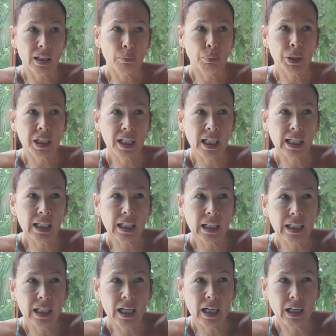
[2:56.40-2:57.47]

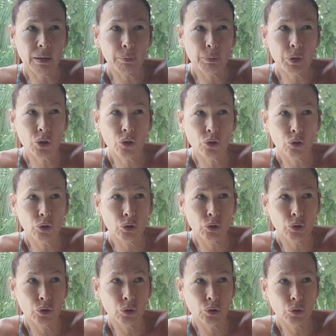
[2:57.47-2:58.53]
particularly up
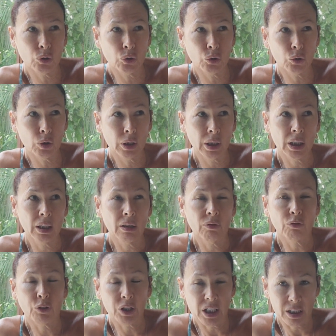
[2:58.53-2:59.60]
to
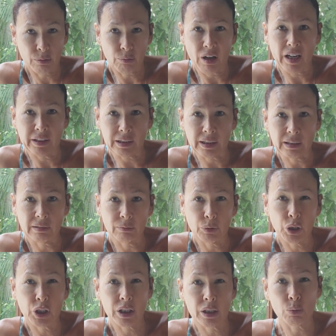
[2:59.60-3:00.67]
for this run,
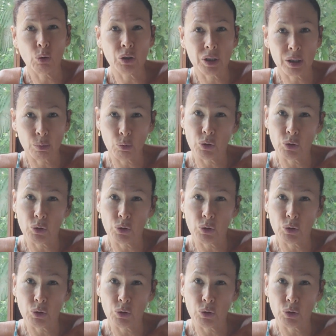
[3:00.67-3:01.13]
which is what's